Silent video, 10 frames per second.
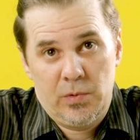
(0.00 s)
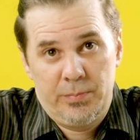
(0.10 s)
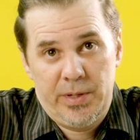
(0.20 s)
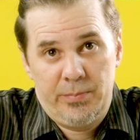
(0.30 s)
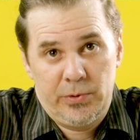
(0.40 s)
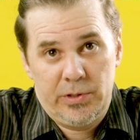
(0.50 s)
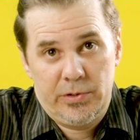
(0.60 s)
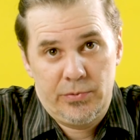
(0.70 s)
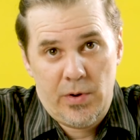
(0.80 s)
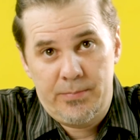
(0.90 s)
where people
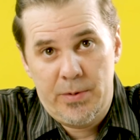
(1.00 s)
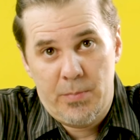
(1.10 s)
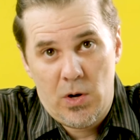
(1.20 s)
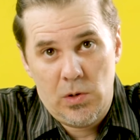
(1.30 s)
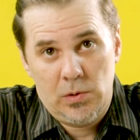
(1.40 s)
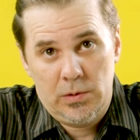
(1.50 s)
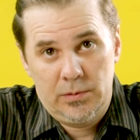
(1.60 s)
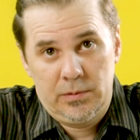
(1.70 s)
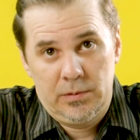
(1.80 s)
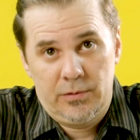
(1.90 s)
just drop the ball
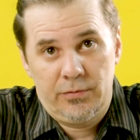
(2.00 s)
on the